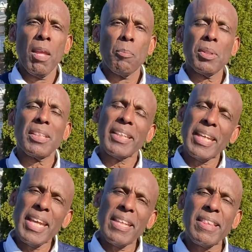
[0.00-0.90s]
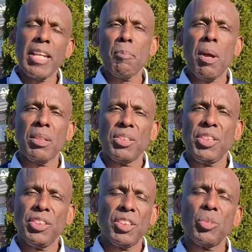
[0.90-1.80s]
But the key thing about
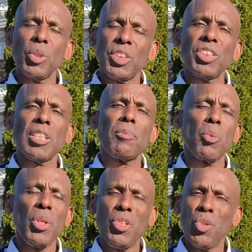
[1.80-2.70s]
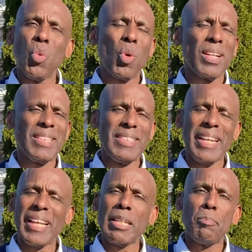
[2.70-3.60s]
decisions, which is something we do on a
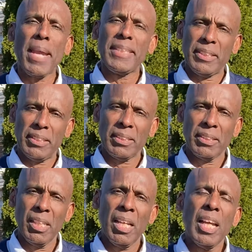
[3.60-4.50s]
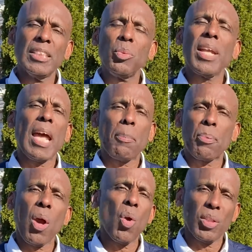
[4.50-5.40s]
daily basis, is we gotta
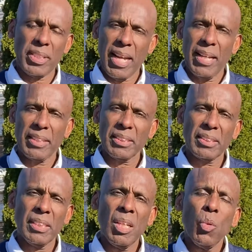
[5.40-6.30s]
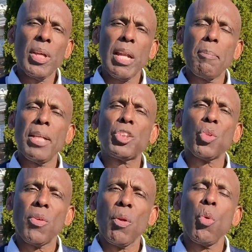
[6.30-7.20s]
prioritize. We gotta make
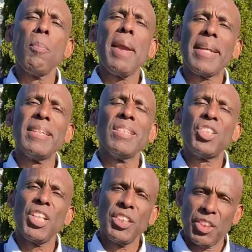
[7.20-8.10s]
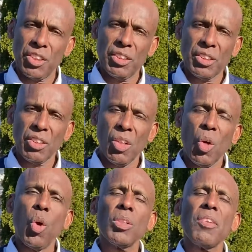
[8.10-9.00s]
sure that we're making decisions
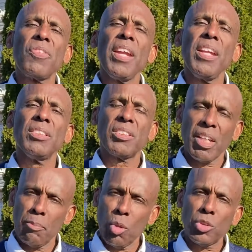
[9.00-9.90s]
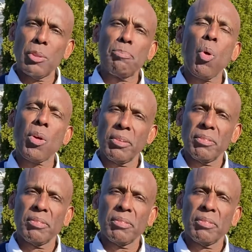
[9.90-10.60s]
on the things that are most important.